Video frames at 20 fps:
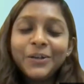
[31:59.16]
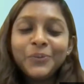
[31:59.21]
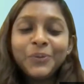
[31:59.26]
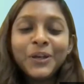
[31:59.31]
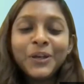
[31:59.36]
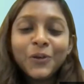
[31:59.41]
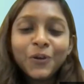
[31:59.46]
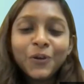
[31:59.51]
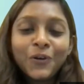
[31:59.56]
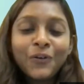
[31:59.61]

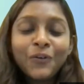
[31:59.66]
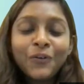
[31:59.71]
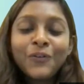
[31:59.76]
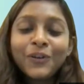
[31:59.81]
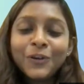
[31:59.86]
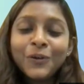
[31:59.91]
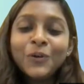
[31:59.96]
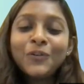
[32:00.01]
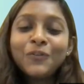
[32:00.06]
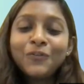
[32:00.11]
And
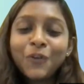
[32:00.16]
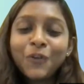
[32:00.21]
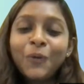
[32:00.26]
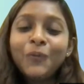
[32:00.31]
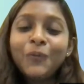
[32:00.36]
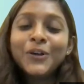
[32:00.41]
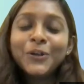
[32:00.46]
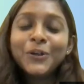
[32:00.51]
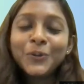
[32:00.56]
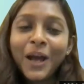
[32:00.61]
look
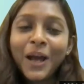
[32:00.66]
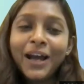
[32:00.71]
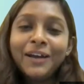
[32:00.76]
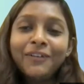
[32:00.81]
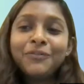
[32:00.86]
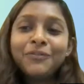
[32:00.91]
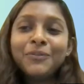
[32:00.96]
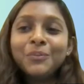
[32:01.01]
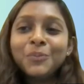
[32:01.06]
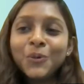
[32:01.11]
forward to
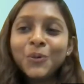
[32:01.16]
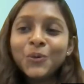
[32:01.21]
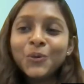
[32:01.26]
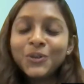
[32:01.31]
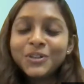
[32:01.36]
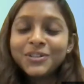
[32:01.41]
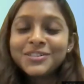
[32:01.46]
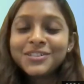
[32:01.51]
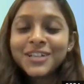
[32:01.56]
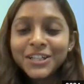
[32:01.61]
have
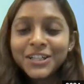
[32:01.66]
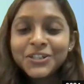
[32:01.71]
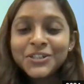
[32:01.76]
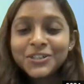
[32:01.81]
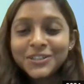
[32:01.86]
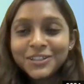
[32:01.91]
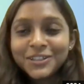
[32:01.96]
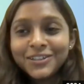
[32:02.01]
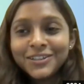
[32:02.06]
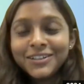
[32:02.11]
more
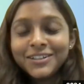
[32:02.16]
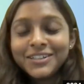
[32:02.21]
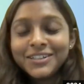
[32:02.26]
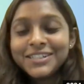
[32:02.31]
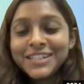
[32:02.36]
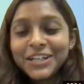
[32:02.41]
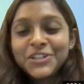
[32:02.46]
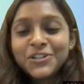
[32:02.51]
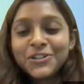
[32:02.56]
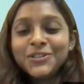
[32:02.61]
such
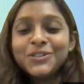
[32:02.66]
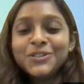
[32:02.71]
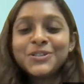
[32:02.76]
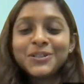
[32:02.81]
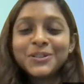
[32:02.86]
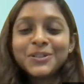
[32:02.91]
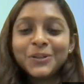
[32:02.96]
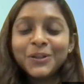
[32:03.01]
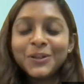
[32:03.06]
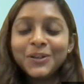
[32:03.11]

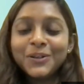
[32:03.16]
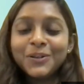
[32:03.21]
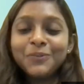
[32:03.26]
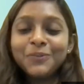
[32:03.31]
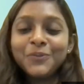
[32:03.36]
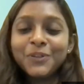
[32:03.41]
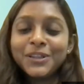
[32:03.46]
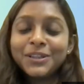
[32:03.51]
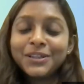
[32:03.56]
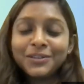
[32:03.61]
sessions
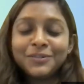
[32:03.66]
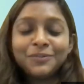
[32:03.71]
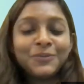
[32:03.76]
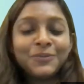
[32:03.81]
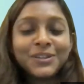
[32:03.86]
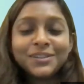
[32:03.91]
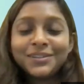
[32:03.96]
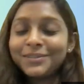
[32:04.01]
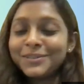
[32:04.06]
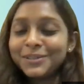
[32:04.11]
with
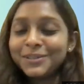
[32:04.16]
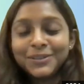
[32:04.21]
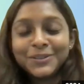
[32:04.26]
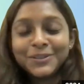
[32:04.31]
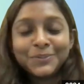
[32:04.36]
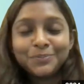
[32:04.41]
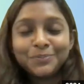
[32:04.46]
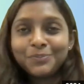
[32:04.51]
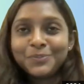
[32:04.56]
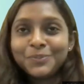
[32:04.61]

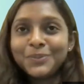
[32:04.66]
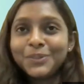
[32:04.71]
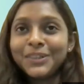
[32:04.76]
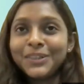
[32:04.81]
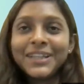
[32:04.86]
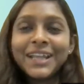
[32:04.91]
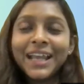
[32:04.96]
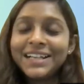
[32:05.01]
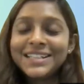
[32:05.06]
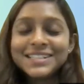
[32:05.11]
the
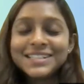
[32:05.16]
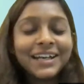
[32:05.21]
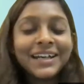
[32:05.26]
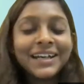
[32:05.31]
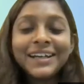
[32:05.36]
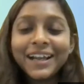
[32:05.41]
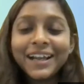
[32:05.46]
excellent